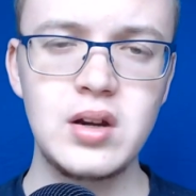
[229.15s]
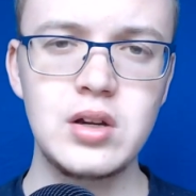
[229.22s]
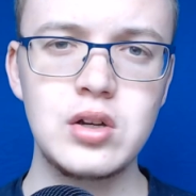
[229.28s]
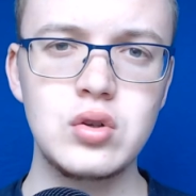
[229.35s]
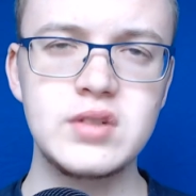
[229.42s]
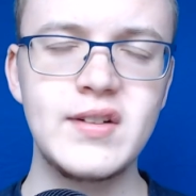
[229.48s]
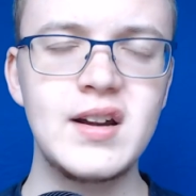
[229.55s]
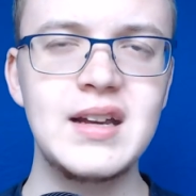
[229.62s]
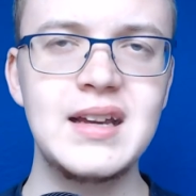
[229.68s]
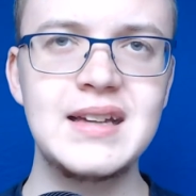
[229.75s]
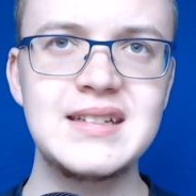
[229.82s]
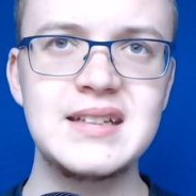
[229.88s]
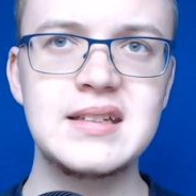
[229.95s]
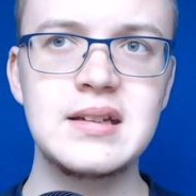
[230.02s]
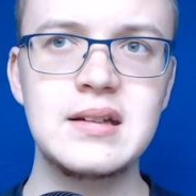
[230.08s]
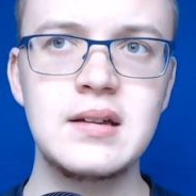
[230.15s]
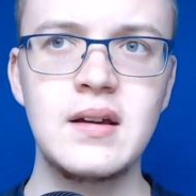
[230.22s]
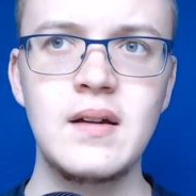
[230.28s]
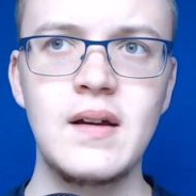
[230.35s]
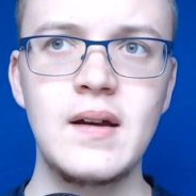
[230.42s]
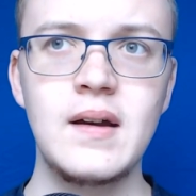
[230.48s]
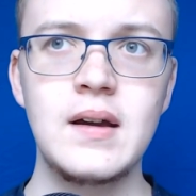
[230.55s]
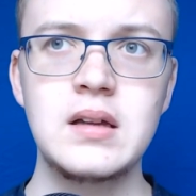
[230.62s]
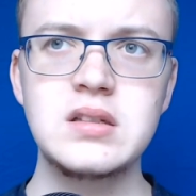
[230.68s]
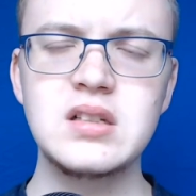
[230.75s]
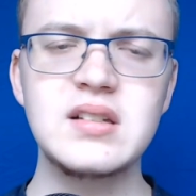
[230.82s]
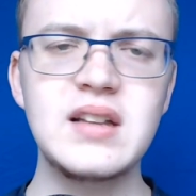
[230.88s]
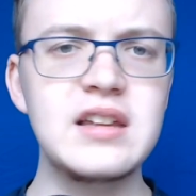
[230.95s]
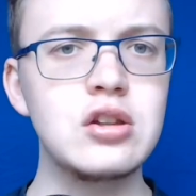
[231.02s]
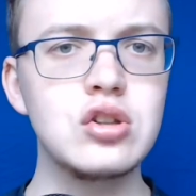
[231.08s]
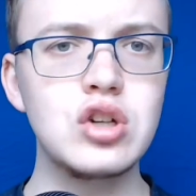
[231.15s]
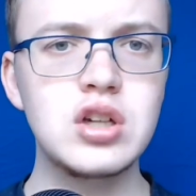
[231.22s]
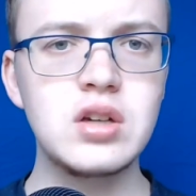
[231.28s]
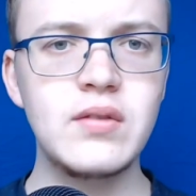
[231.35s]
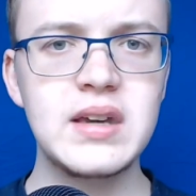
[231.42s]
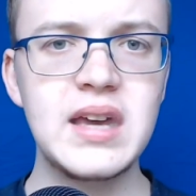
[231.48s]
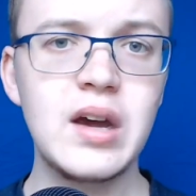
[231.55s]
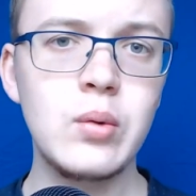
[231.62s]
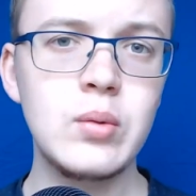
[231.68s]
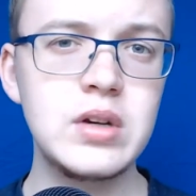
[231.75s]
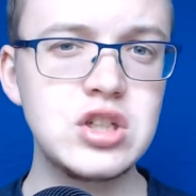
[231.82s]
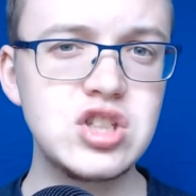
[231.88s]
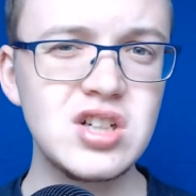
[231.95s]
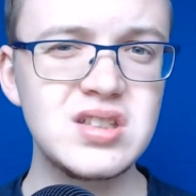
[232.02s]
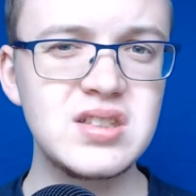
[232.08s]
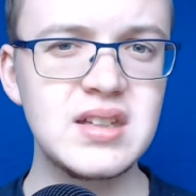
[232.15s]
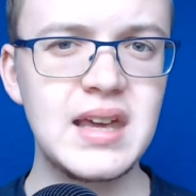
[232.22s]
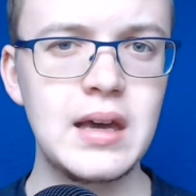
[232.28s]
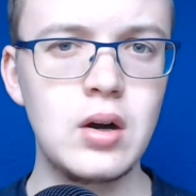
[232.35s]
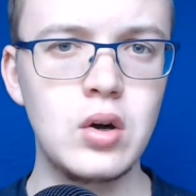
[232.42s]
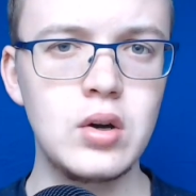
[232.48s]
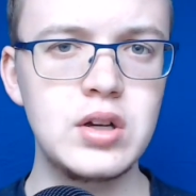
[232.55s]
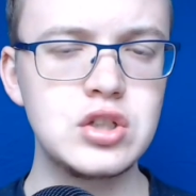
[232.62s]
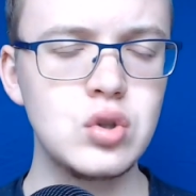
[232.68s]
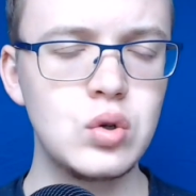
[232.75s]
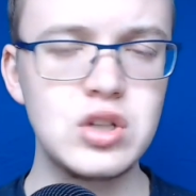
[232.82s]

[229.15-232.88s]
It's very easy to like the look of a kit when it's just the kit on its own.